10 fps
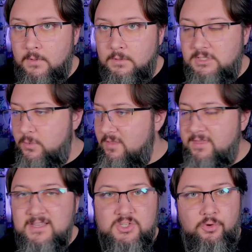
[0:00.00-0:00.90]
Doing
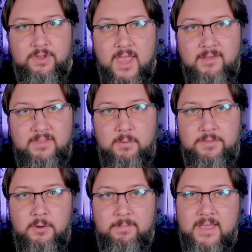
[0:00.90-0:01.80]
things creatively
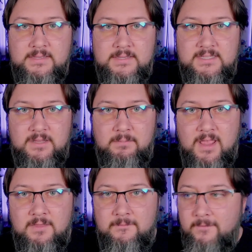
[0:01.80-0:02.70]
with your bases can
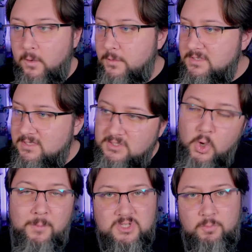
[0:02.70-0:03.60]
make the photo
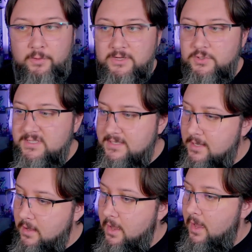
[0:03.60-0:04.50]
so much more
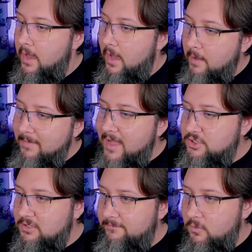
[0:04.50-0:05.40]
interesting.
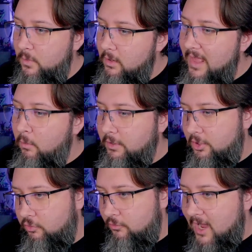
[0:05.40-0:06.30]
Imagine, if you will, I were to
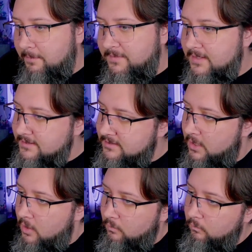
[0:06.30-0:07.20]
crop this
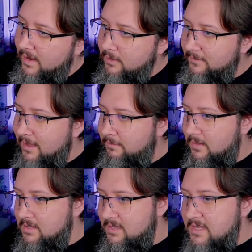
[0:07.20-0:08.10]
right around
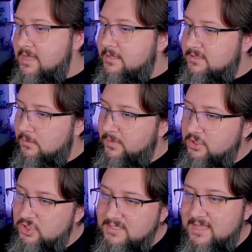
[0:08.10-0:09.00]
the knee so that we
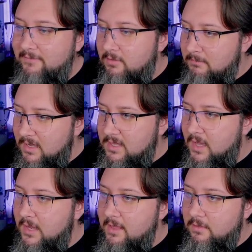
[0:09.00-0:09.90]
just have the
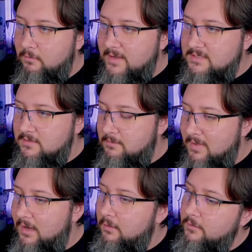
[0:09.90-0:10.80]
minigun and the rest of the
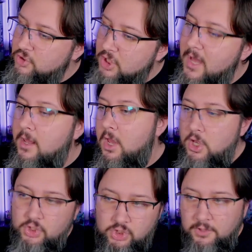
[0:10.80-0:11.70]
model in the shot.
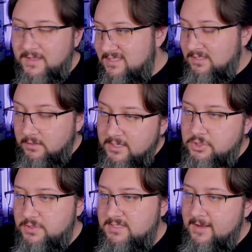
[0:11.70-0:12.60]
Sure, that's still an
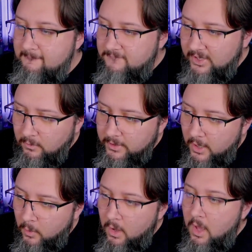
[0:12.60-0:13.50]
interesting
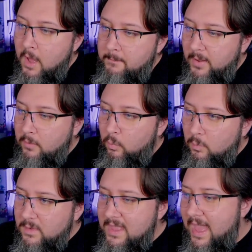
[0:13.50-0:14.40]
photo, but
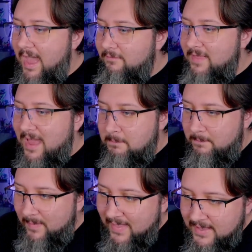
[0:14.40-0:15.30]
when we have
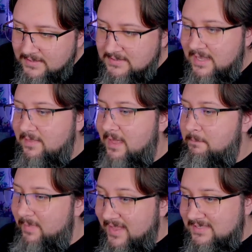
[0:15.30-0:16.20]
that base, and
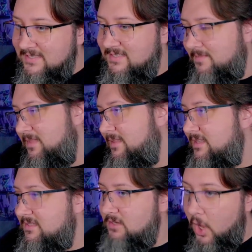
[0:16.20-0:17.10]
that base is something
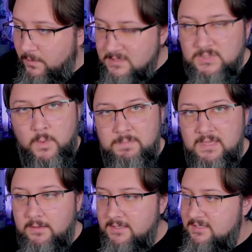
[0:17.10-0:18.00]
that's also
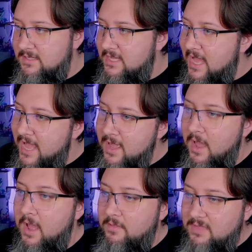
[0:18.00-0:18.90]
appealing to the eye,
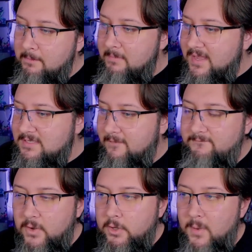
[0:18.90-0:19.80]
that makes the
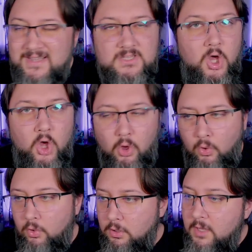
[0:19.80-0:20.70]
photo as a
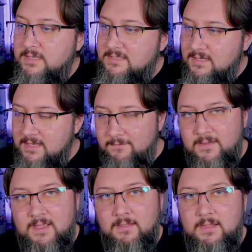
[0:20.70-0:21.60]
whole
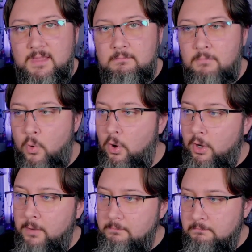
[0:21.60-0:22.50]
significantly
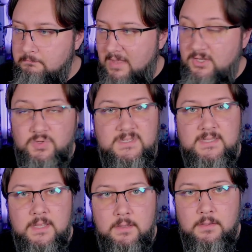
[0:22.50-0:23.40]
more
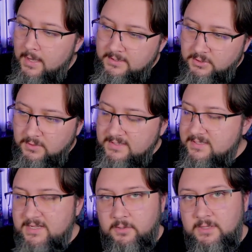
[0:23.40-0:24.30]
interesting. And you don't
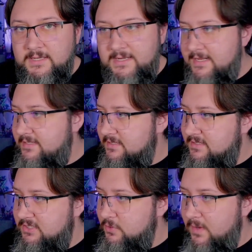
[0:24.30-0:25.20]
necessarily need to
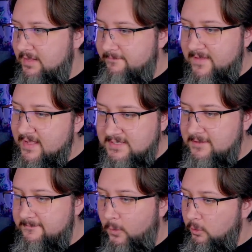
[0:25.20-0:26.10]
do any
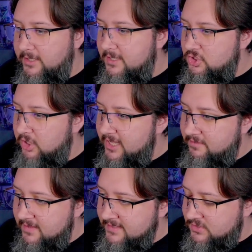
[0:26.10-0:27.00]
fancy foliage
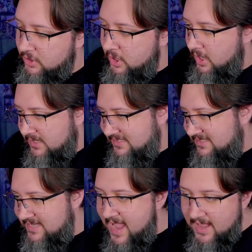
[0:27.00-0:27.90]
like this, or
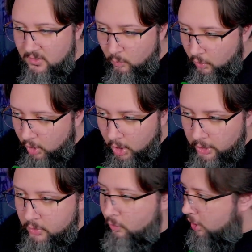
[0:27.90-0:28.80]
sand
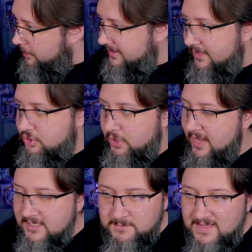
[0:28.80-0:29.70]
work, or get your
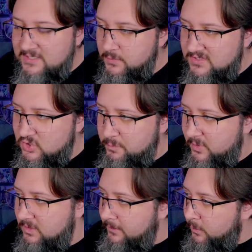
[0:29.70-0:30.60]
hands messy with
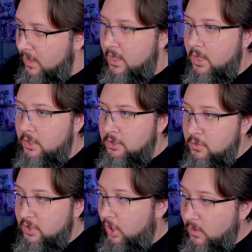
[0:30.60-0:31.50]
super glue.
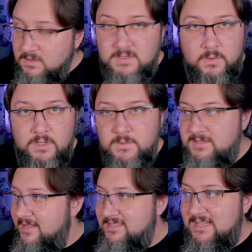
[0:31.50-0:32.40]
You could also
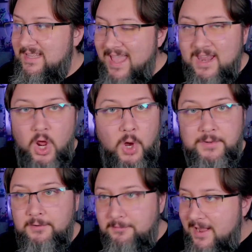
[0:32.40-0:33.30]
use things that, again,
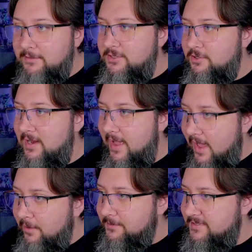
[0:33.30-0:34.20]
are around your
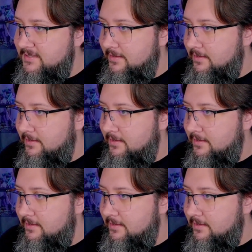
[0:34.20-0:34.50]
house.